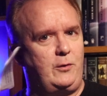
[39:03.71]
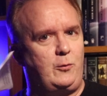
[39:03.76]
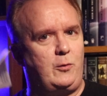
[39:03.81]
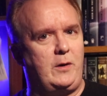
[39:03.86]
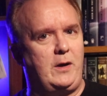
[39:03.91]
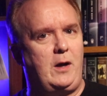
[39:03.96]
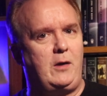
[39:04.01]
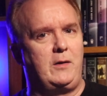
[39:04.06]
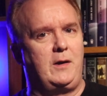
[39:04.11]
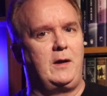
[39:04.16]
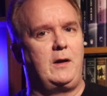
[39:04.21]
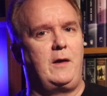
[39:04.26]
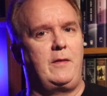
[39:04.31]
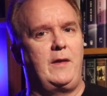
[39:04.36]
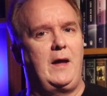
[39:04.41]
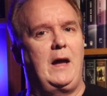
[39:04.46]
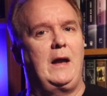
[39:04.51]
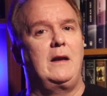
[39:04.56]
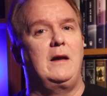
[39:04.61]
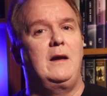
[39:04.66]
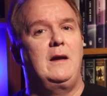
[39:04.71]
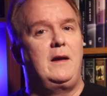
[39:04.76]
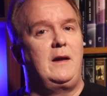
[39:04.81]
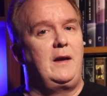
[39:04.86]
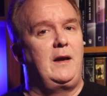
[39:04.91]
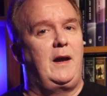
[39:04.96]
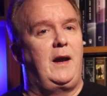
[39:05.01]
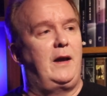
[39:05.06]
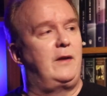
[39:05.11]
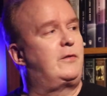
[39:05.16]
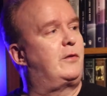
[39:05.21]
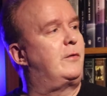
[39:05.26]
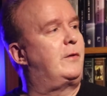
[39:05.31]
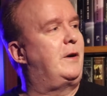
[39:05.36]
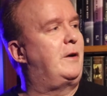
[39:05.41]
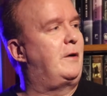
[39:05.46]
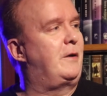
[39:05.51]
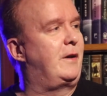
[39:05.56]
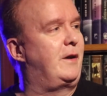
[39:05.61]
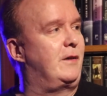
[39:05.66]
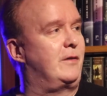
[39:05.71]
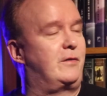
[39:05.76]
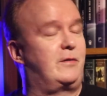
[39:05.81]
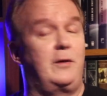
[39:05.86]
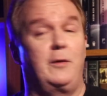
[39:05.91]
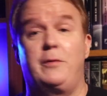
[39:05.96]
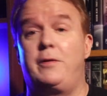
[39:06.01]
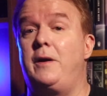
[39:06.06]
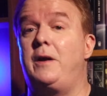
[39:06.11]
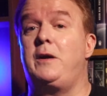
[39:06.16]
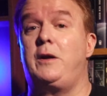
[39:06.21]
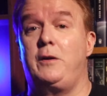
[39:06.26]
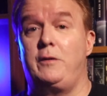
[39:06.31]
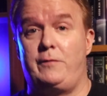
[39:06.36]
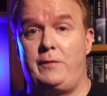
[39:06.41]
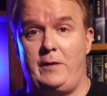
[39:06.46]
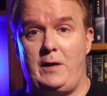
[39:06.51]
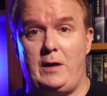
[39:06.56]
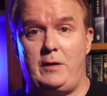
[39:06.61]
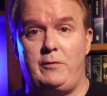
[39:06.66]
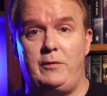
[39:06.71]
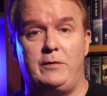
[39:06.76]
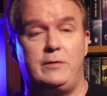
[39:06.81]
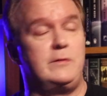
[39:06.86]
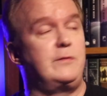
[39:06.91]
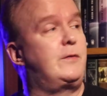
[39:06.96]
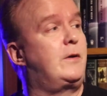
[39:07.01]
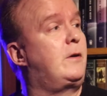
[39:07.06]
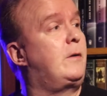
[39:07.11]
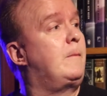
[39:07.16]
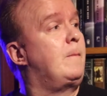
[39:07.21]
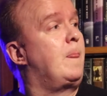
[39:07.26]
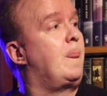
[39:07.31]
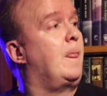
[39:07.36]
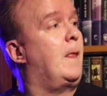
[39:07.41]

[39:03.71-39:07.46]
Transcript: don't worry, I'll get on that. And so here it is. So thank you for that, Christopher.